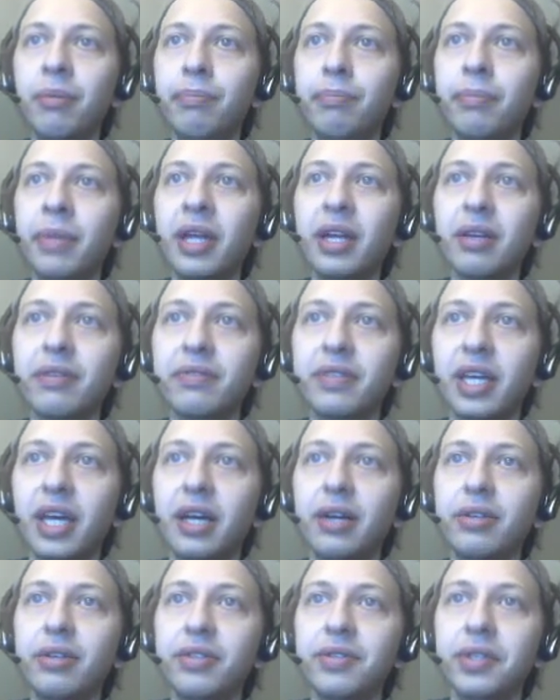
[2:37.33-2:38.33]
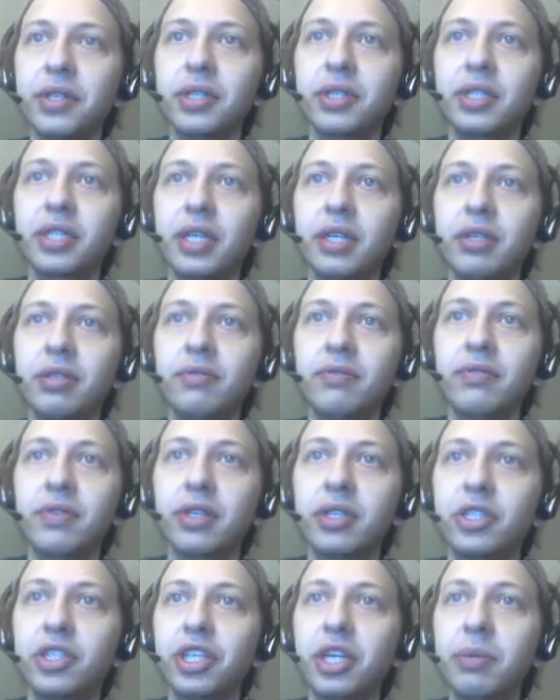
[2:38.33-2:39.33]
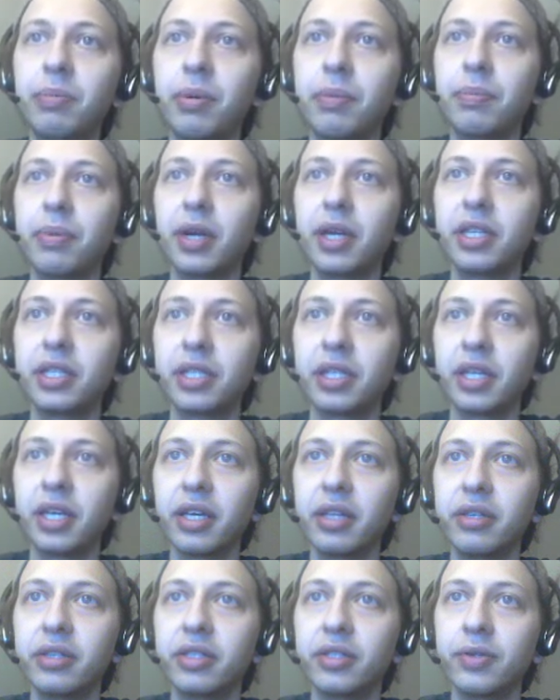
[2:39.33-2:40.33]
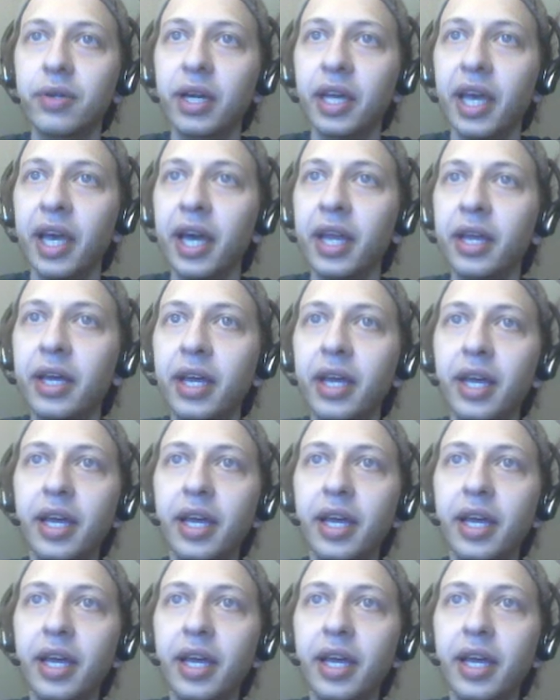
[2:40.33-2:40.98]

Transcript: Mayor of Townsville selling for a cheaper price than the other two I had.